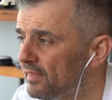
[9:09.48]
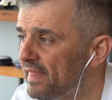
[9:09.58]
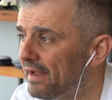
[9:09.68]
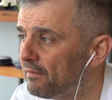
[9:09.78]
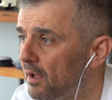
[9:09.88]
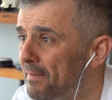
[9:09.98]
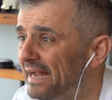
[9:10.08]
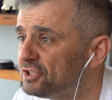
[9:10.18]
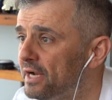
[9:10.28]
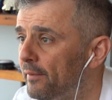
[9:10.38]
that
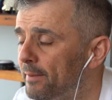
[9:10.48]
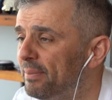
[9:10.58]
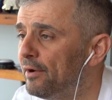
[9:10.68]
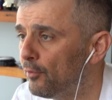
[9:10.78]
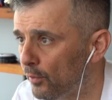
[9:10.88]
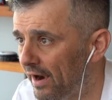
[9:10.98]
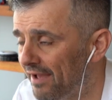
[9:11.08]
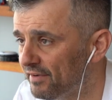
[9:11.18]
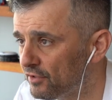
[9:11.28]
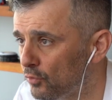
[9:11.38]
imaginary beer we're
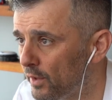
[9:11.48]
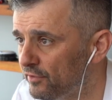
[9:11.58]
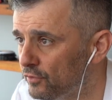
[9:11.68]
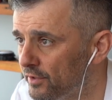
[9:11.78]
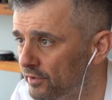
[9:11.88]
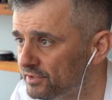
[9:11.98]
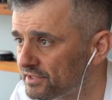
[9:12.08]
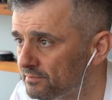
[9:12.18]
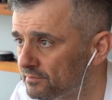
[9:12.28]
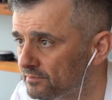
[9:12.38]
having in 22 years,